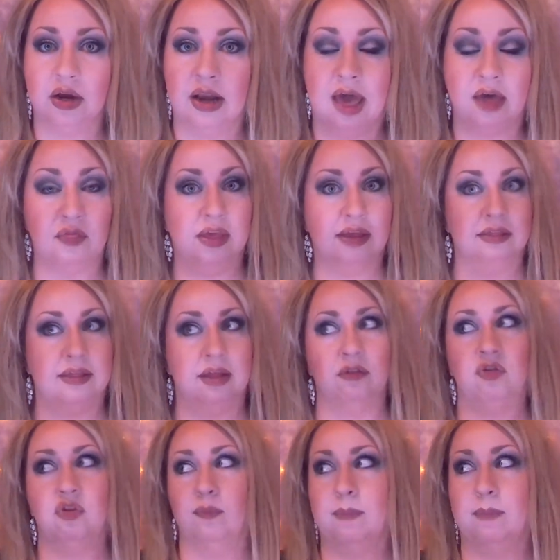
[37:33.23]
and I think
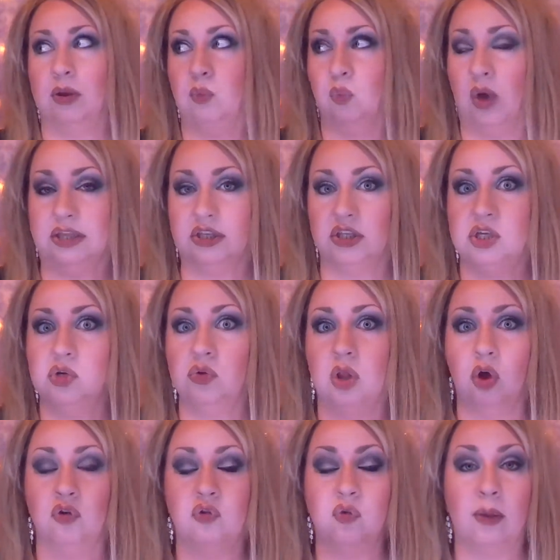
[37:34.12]
that's just been way too
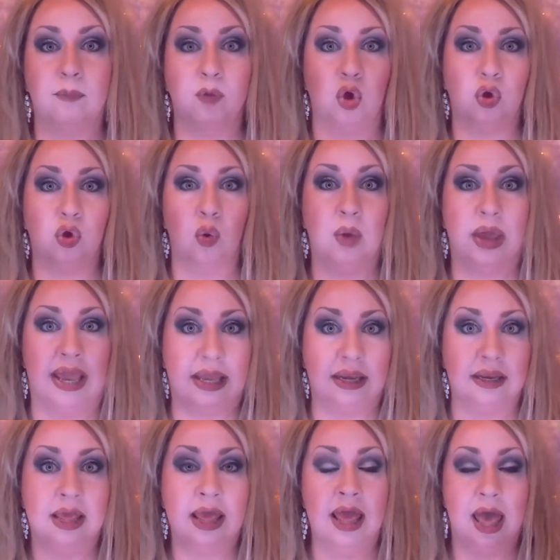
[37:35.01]
long, so I'm going to go
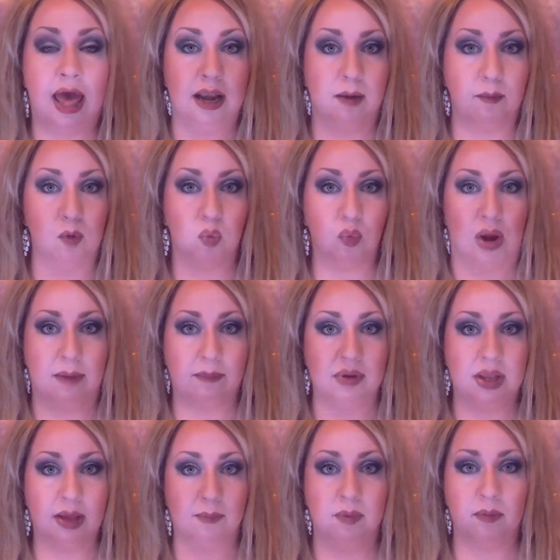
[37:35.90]
ahead and I'm going to wrap
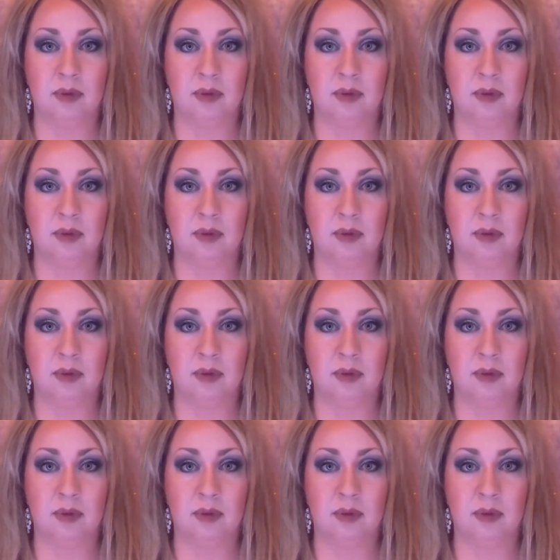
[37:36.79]
it up.